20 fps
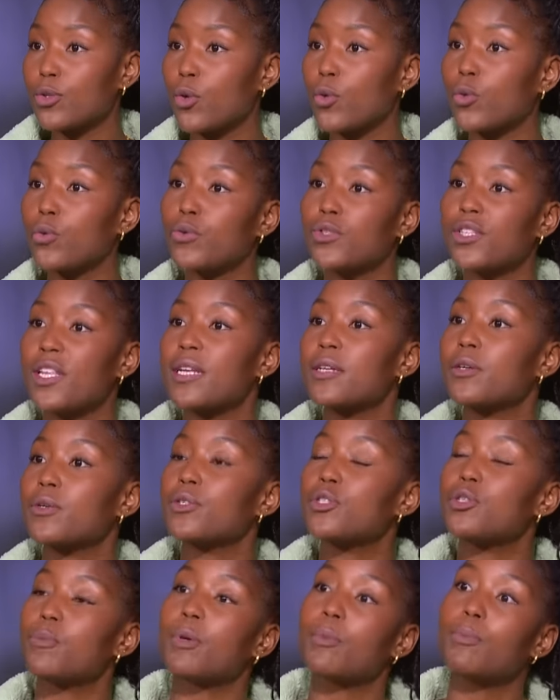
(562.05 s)
or who's then going
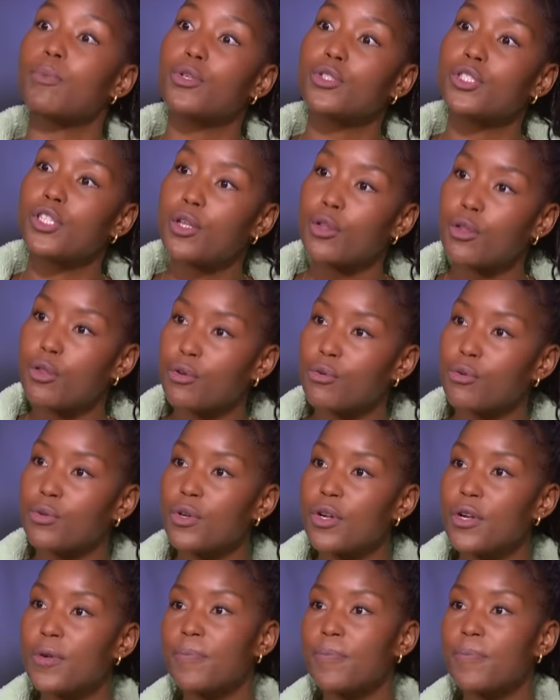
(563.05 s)
to be pushing through